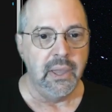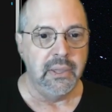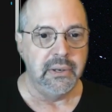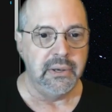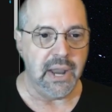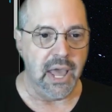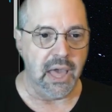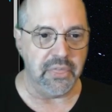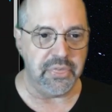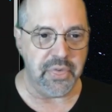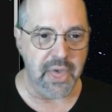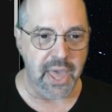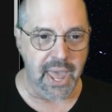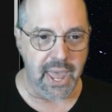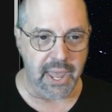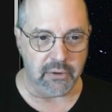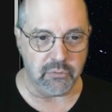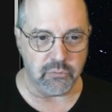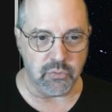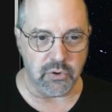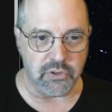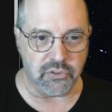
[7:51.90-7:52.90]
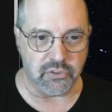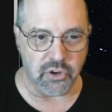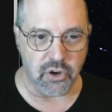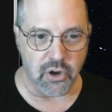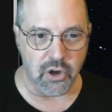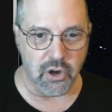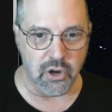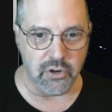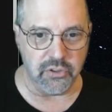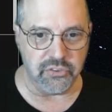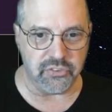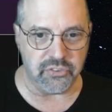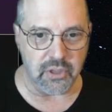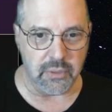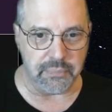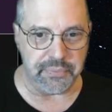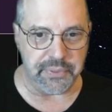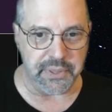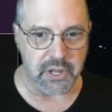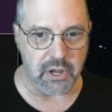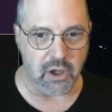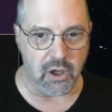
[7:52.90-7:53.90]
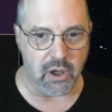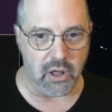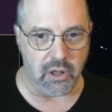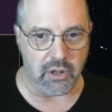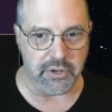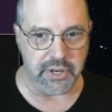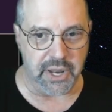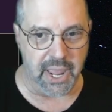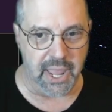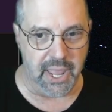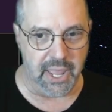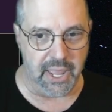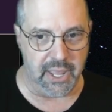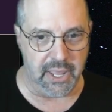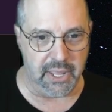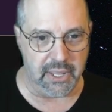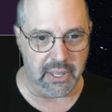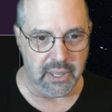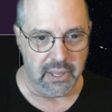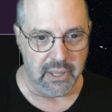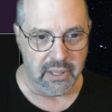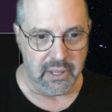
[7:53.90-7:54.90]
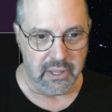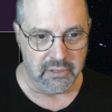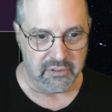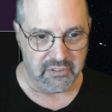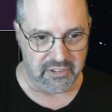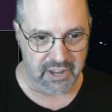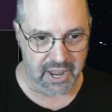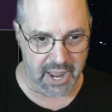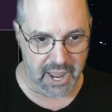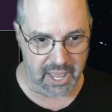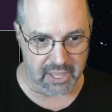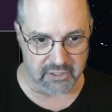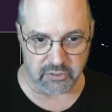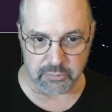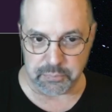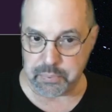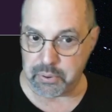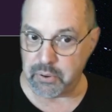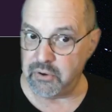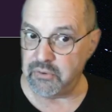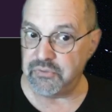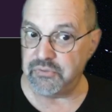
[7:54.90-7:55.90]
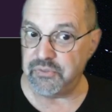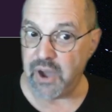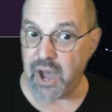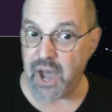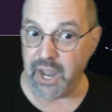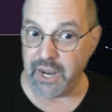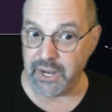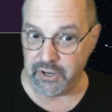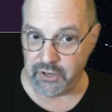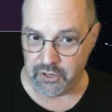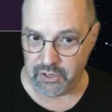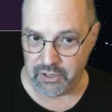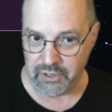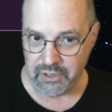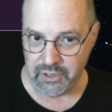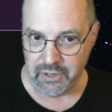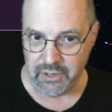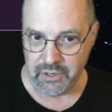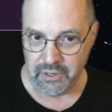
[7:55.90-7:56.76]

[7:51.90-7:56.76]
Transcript: Now that returns something called a task provider.